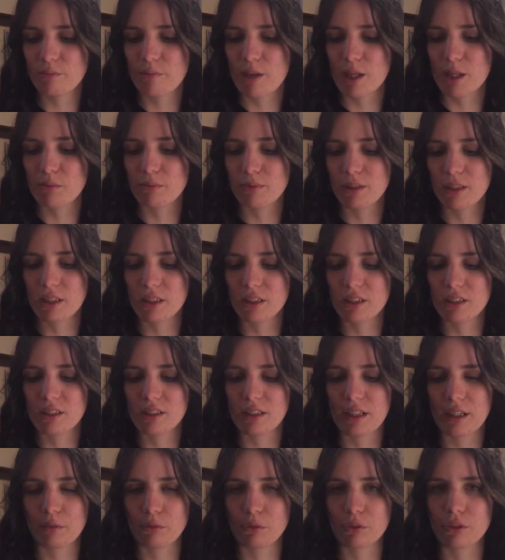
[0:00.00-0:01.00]
maybe
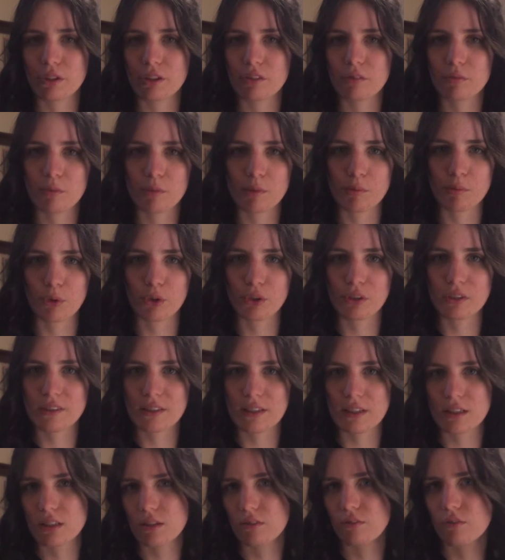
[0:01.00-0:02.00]
that will give me more
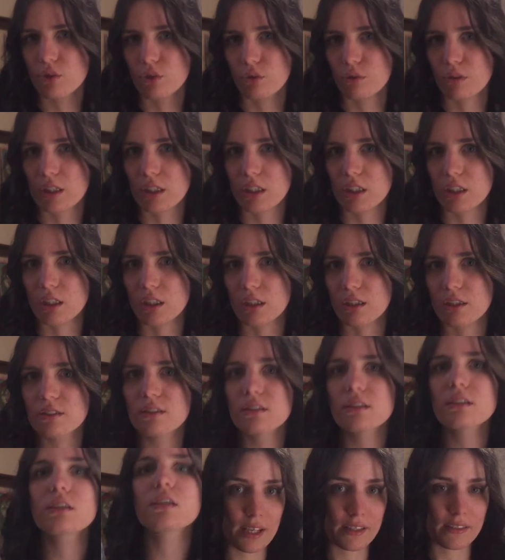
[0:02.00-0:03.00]
incentive to read
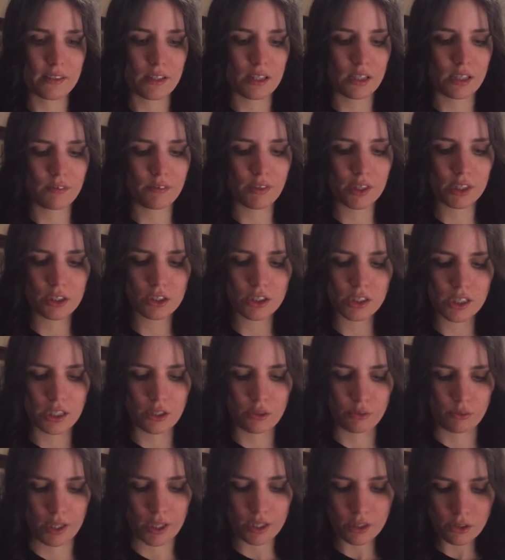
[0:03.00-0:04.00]
it. I said if I could
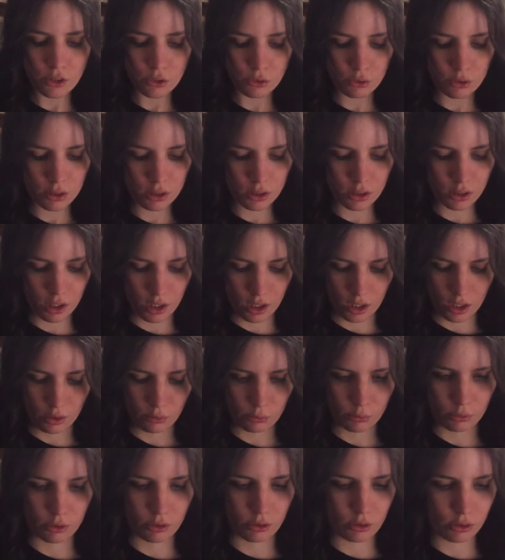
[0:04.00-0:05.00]
get around to it, I
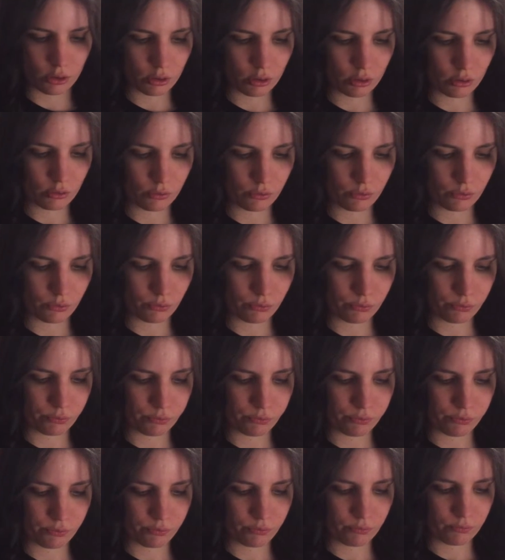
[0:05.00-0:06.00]
would
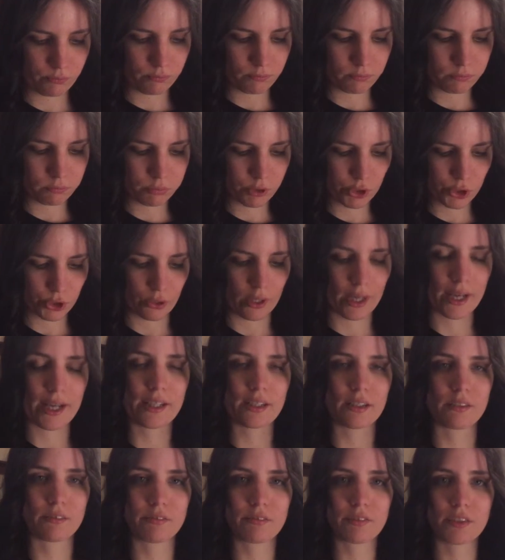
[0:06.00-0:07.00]
try
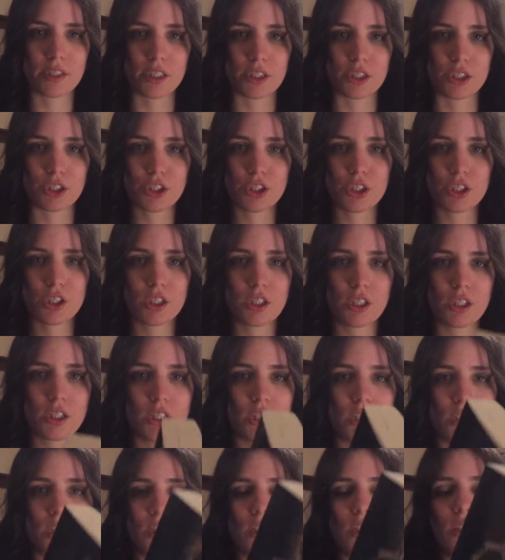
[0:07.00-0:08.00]
and finish
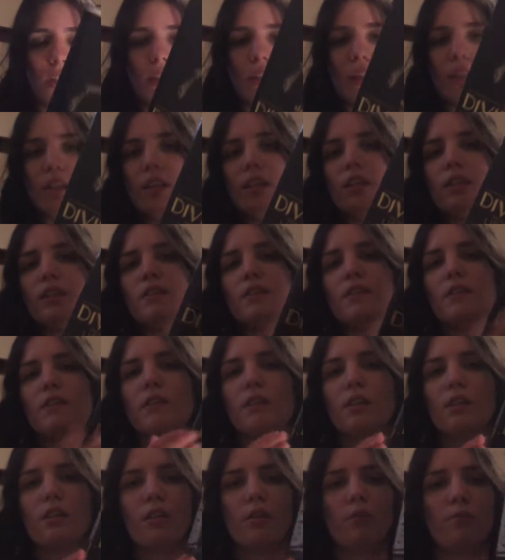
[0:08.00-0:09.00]

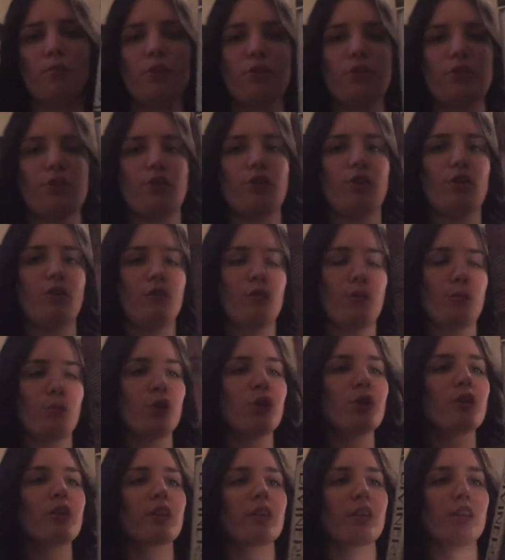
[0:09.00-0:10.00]
this monster of a
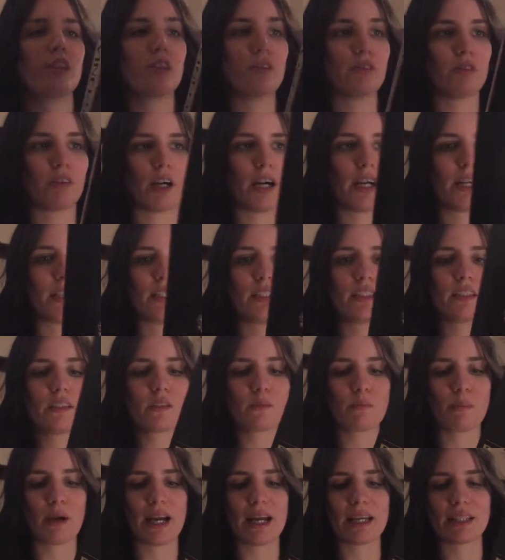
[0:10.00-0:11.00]
book, The
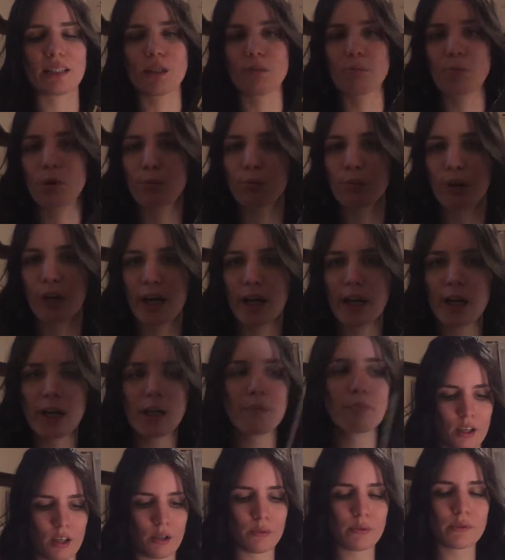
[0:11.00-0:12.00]
Diviners by Libba
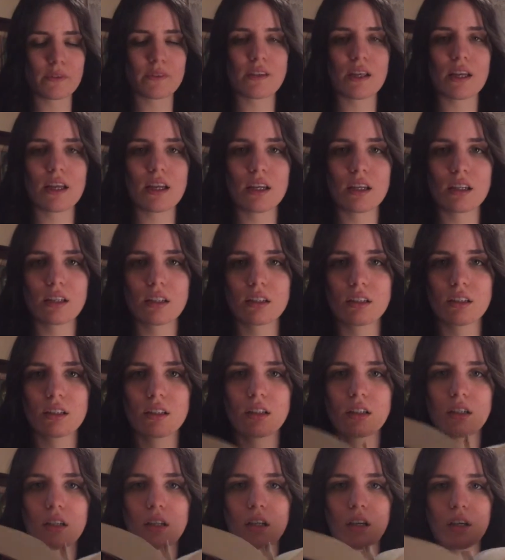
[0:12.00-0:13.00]
Bray. I was like
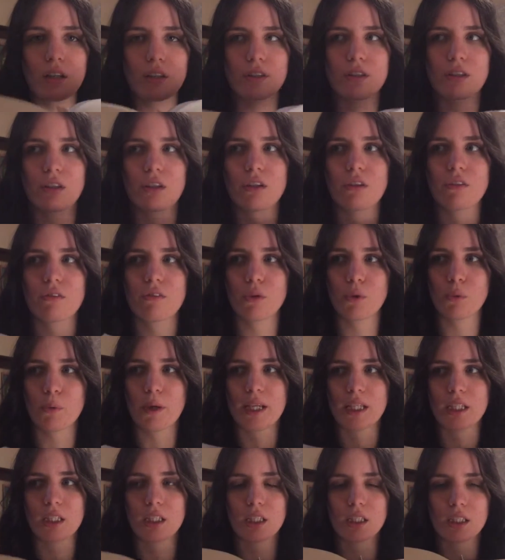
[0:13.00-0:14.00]
a third of the
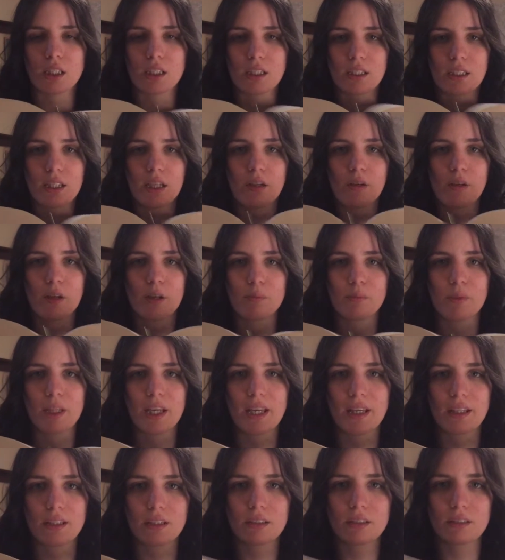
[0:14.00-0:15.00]
way in, and now I'm
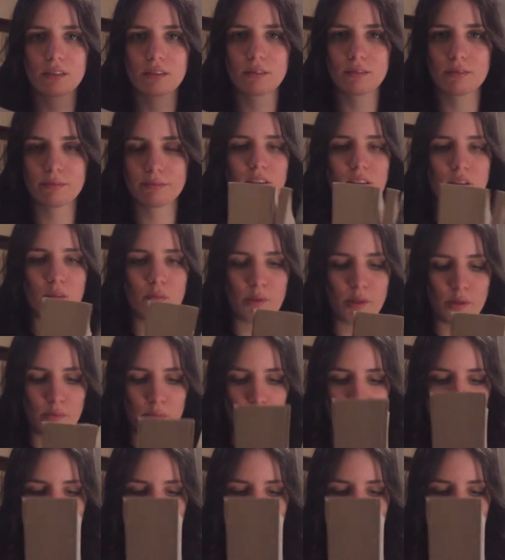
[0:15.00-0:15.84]
like a bit